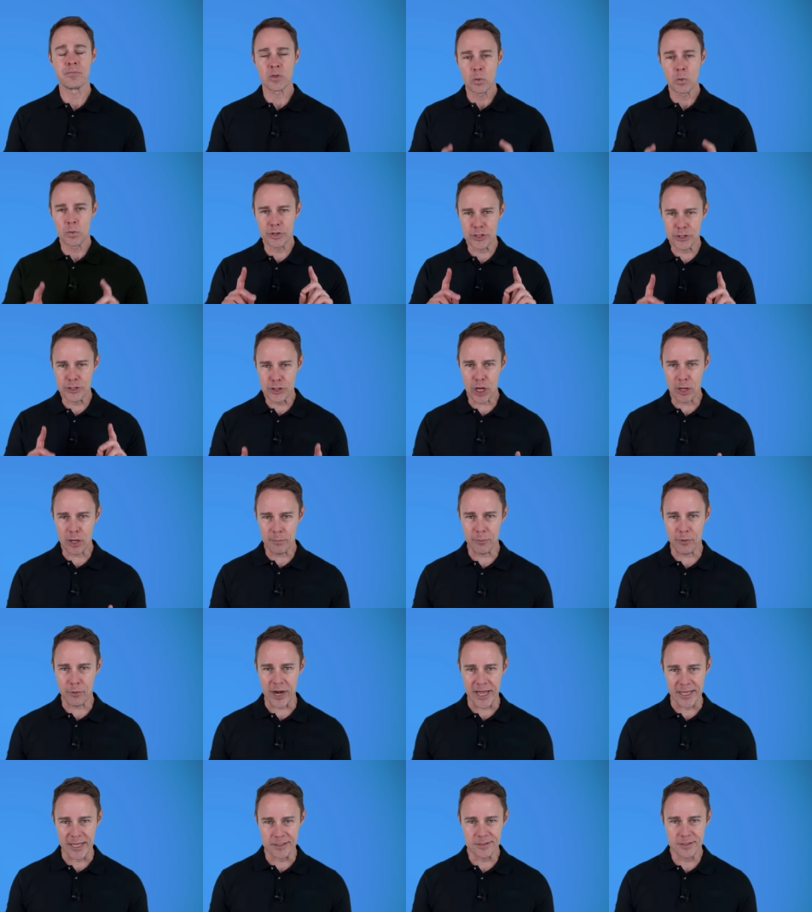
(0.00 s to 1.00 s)
With the top
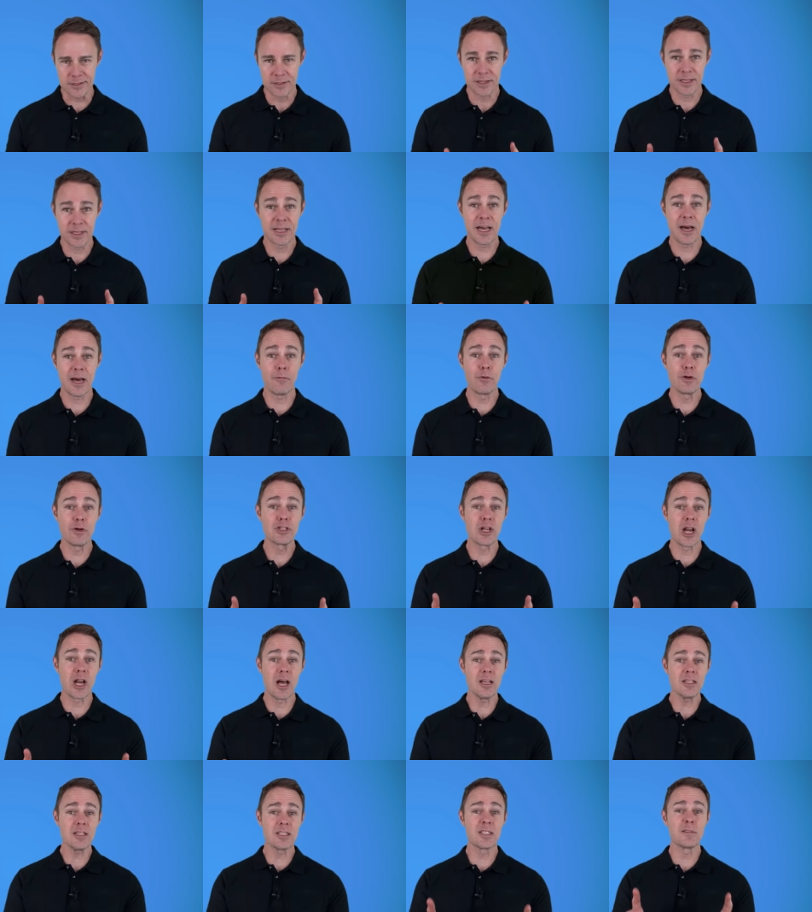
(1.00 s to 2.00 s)
brands, the coverage
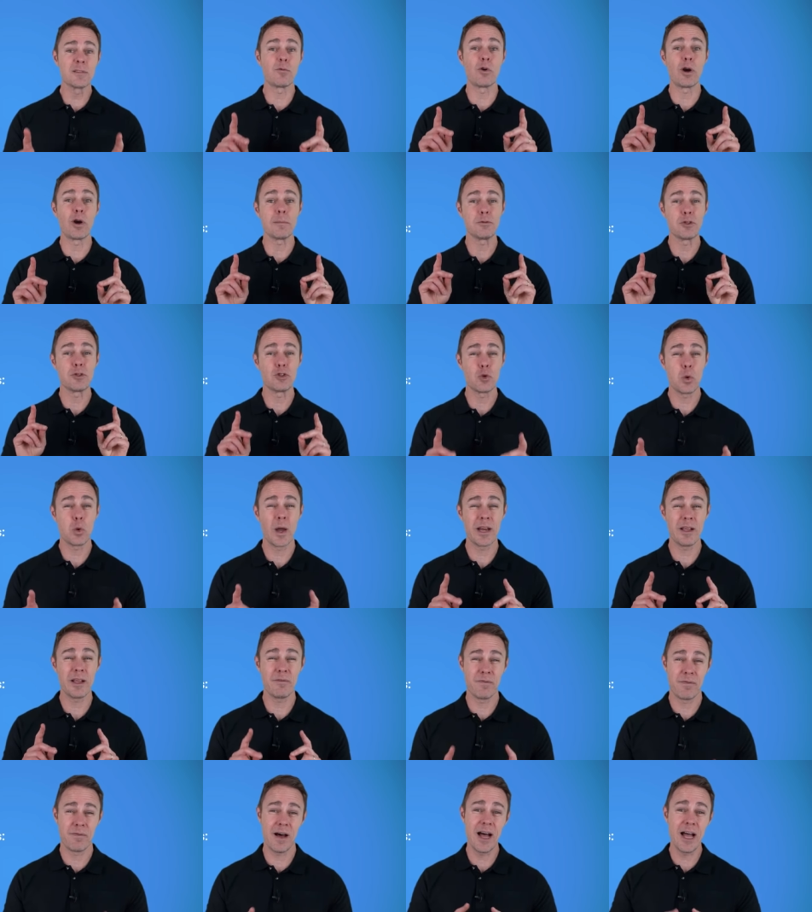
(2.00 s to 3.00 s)
lasts for up to
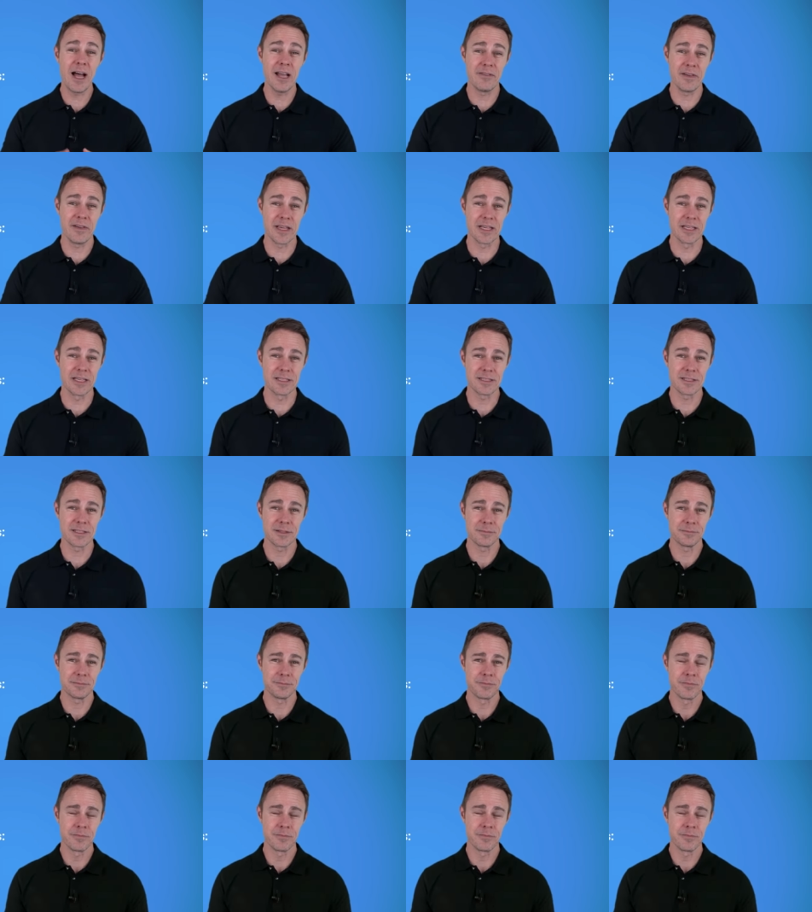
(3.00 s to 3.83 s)
25 years.